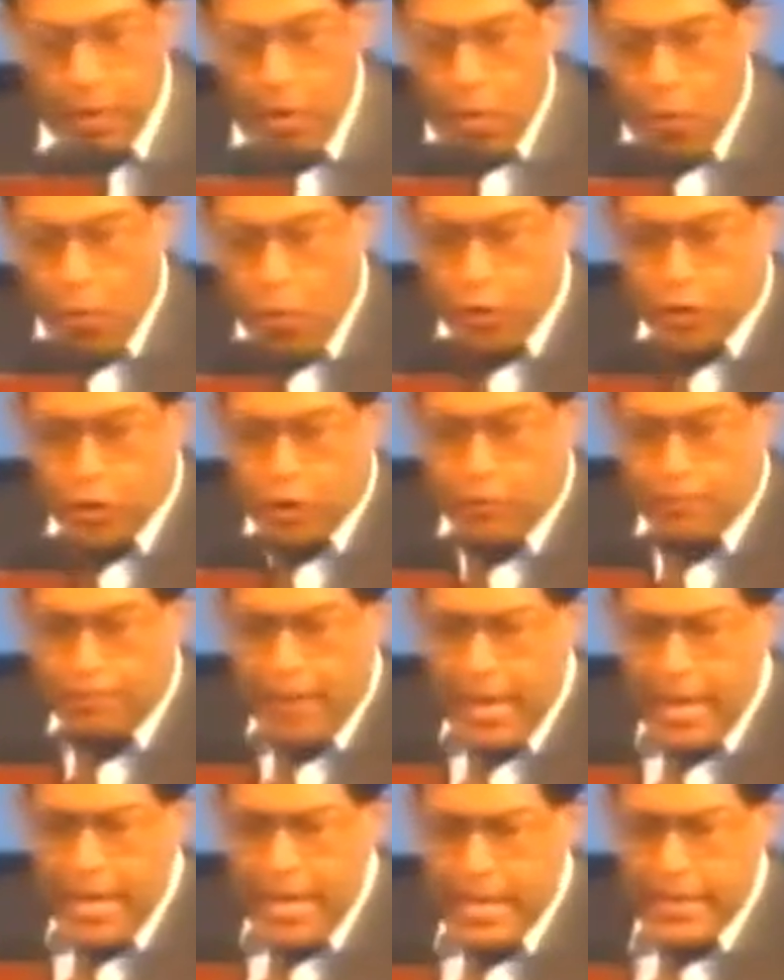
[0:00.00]
was
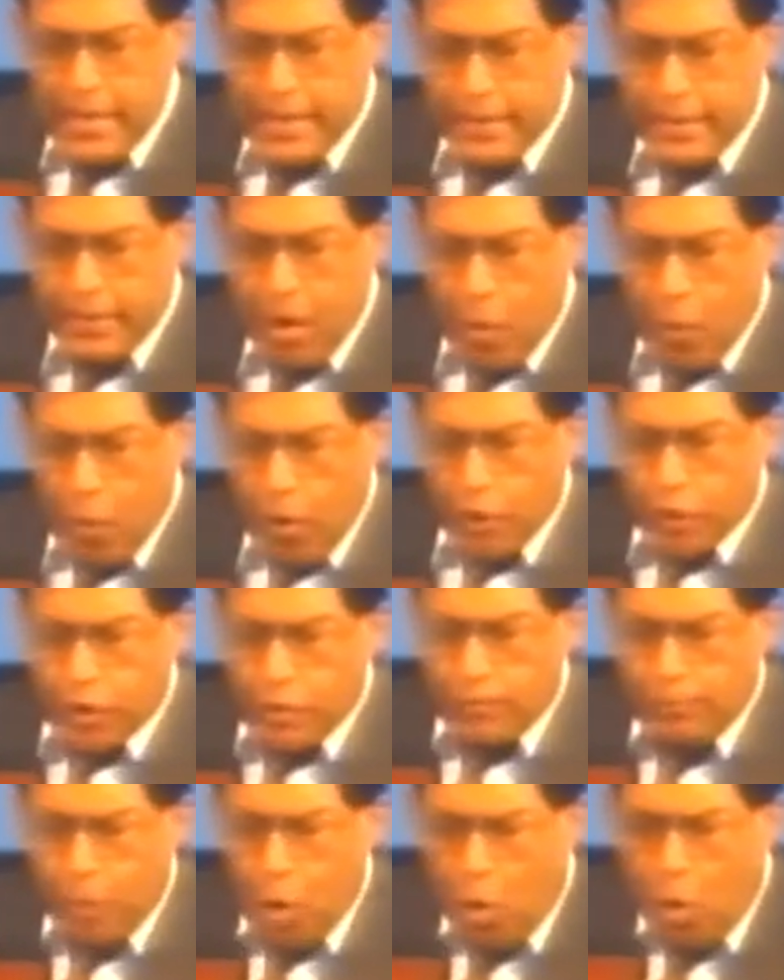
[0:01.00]

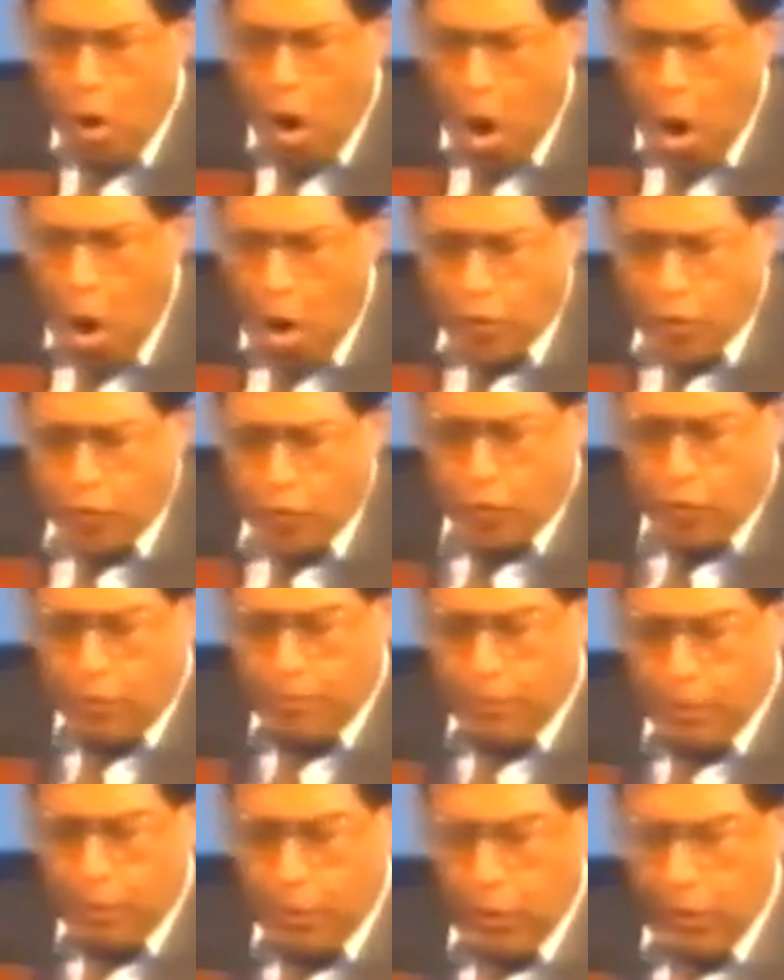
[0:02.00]
more
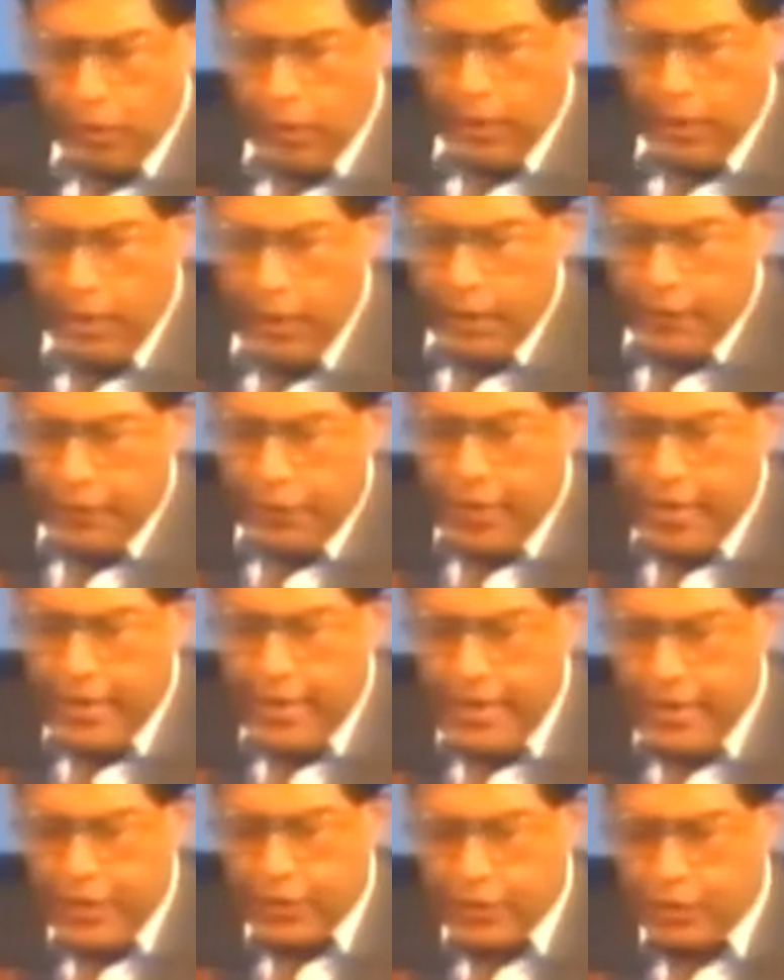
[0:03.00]
honorable than
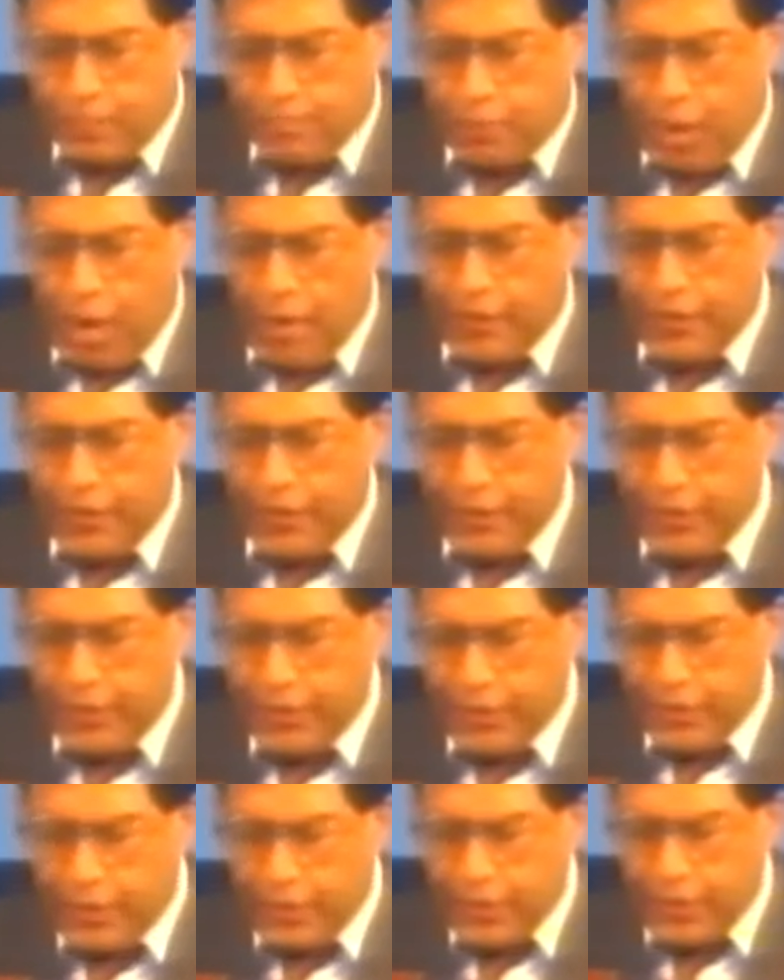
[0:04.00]
his
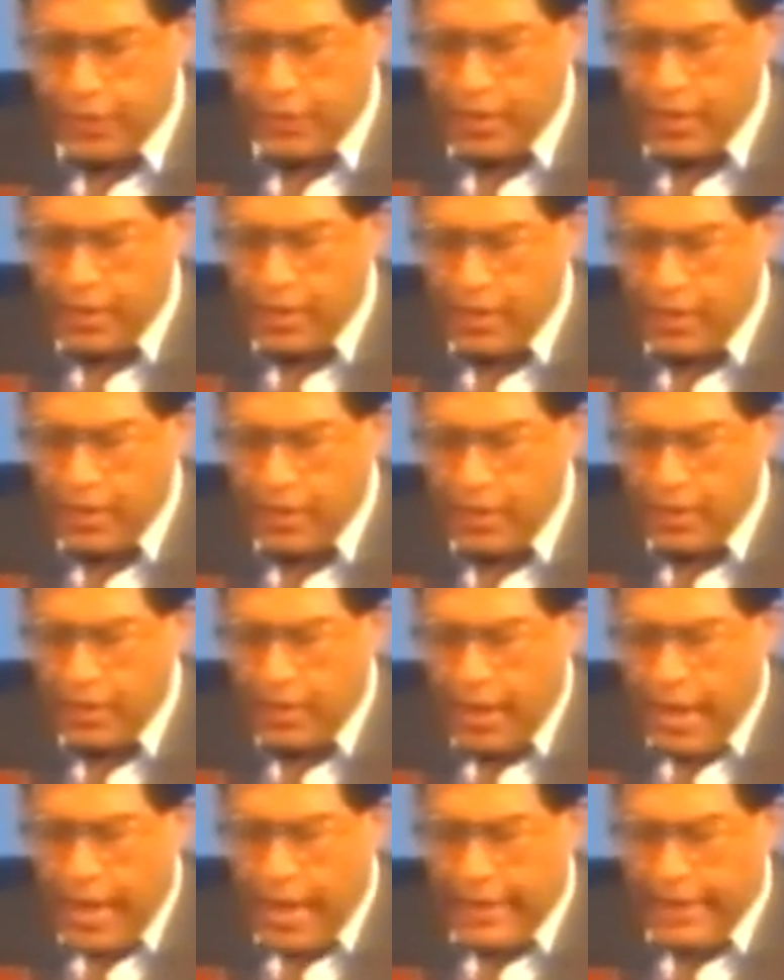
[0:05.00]
brothers,
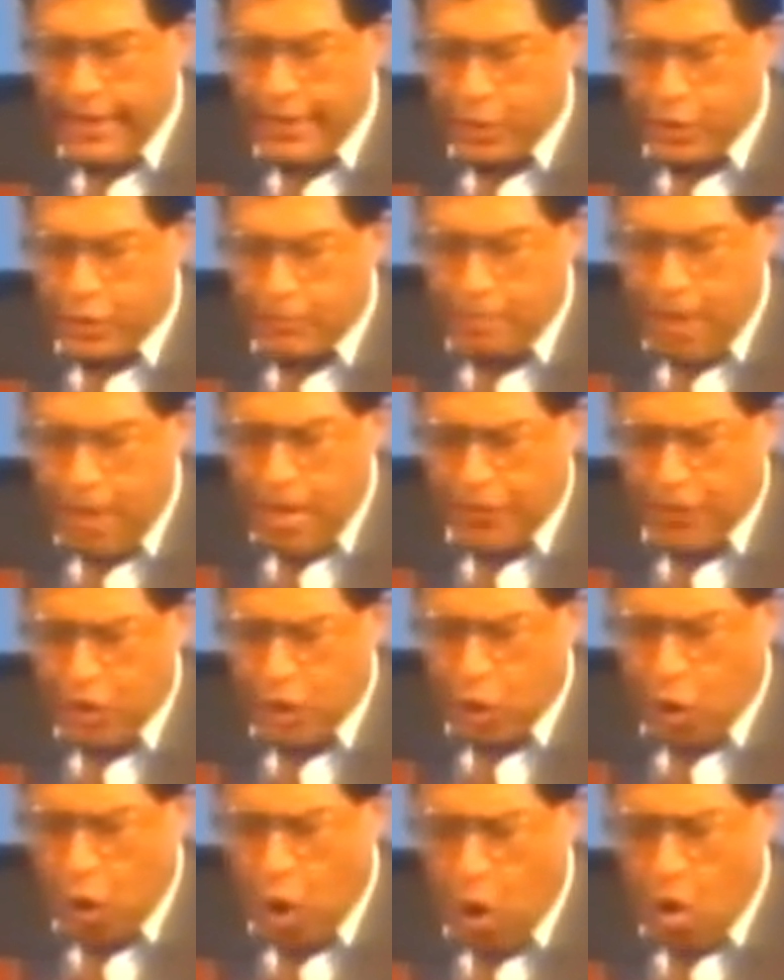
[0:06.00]
and his
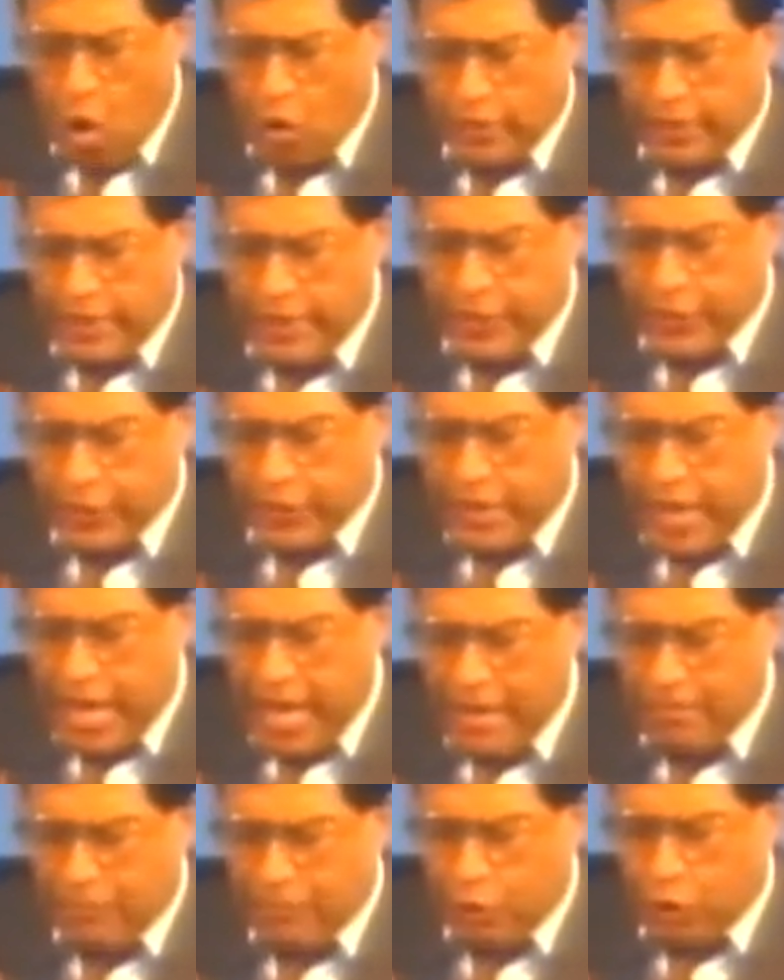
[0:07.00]
mother called his
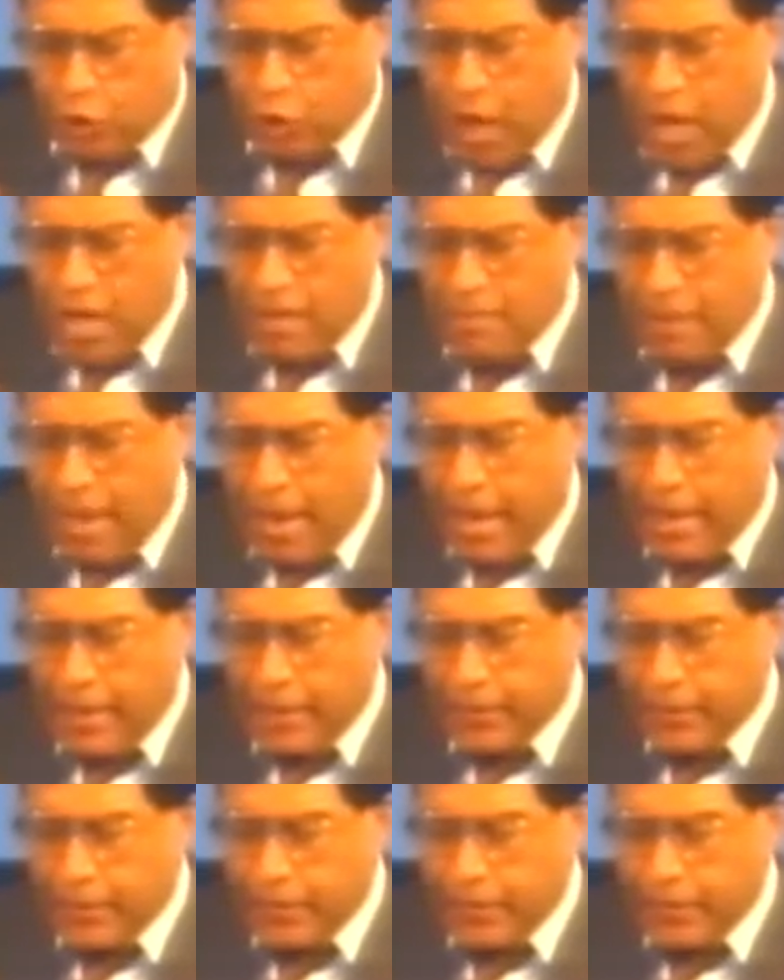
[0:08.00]
name Jabez,